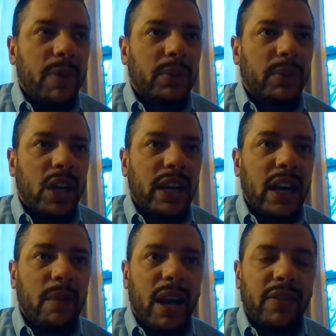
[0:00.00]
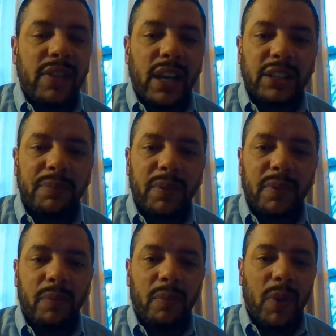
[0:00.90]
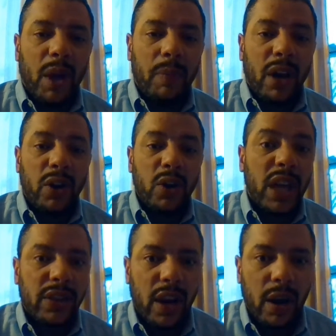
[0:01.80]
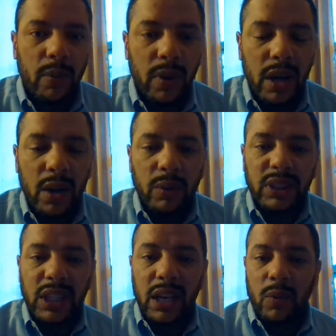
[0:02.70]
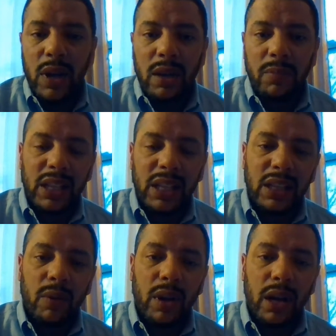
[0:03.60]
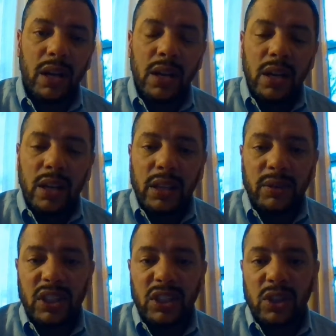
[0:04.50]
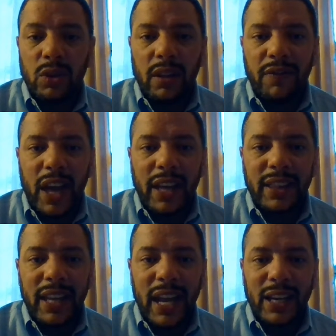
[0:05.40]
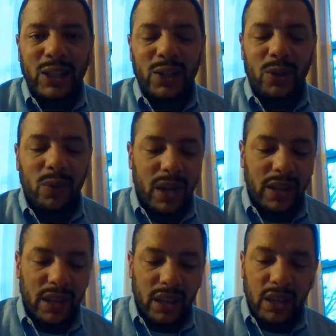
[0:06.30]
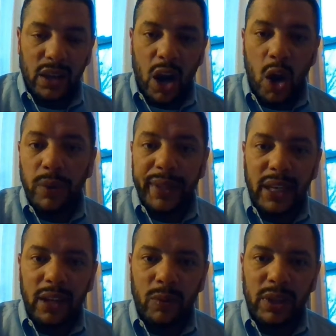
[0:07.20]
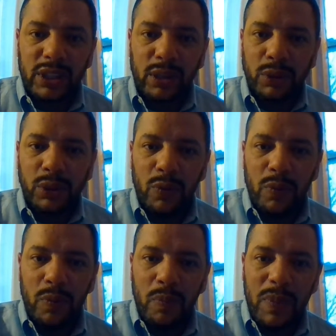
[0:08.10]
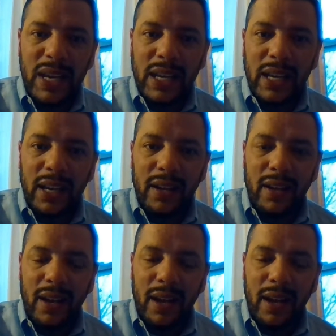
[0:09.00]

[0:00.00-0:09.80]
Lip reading: of people talking about things about who they thought was going to win, but then there was a school of thought that had to do with only with social media